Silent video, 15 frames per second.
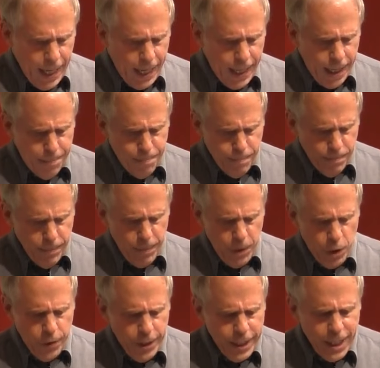The
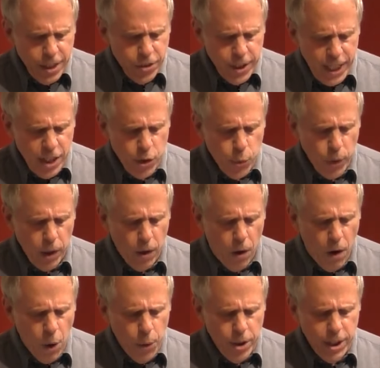United States will
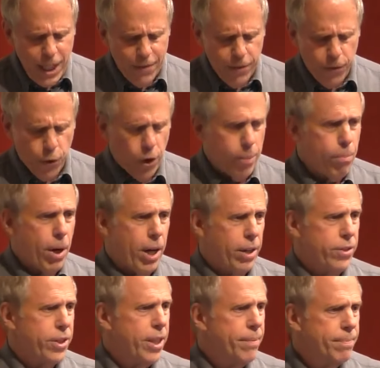always have a foreign
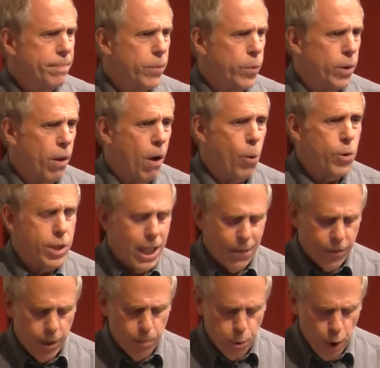policy, will always
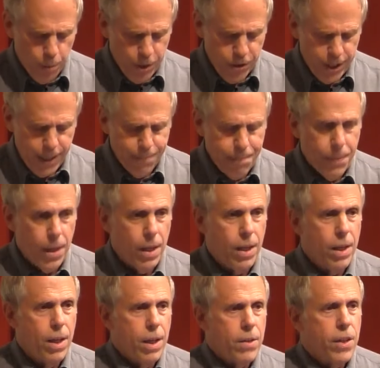have a diplomacy.
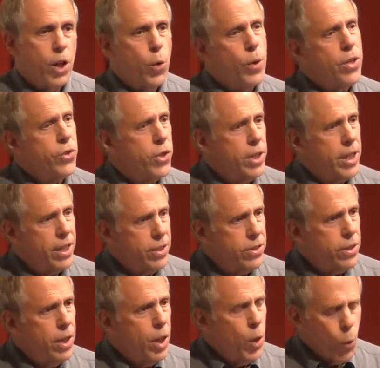The question
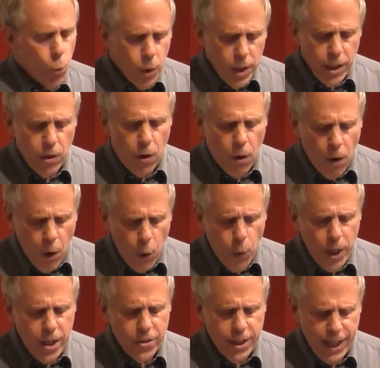is, will it
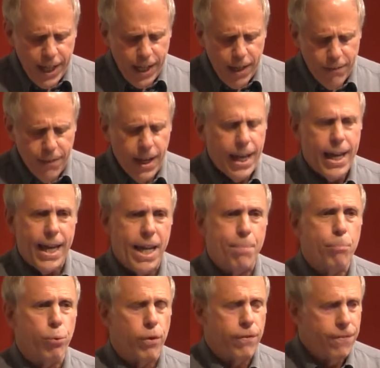always have a
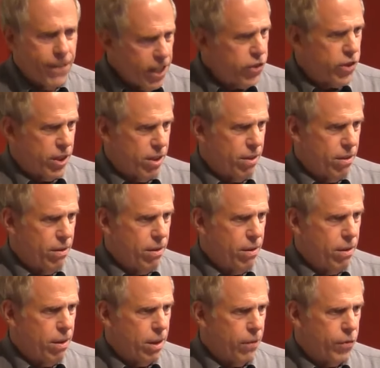profession
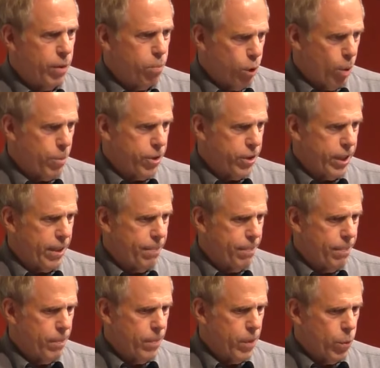of diplomacy?
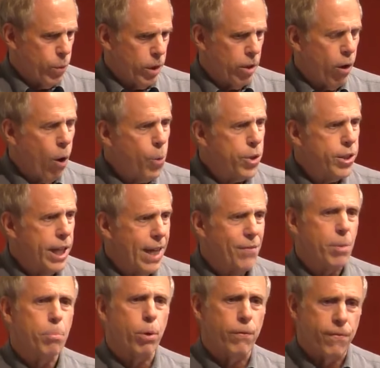Will it always have
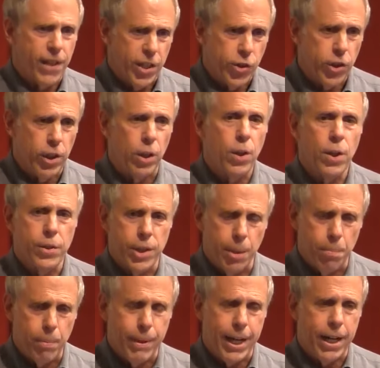a professional
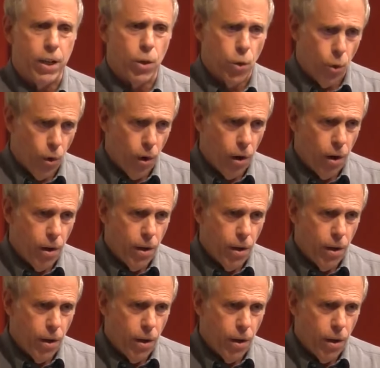diplomatic corps?